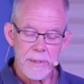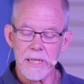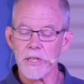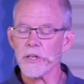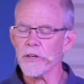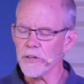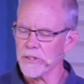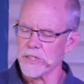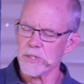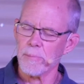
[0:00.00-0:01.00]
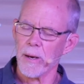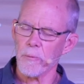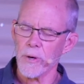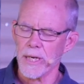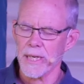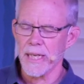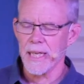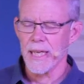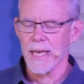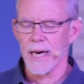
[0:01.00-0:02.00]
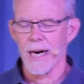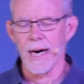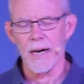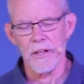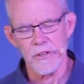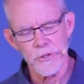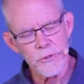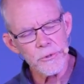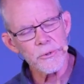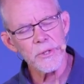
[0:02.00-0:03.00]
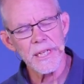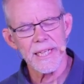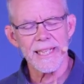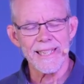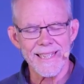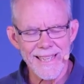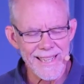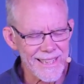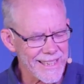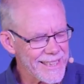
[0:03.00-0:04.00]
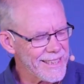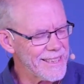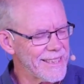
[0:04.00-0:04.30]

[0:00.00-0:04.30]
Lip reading: be encouraged by what you did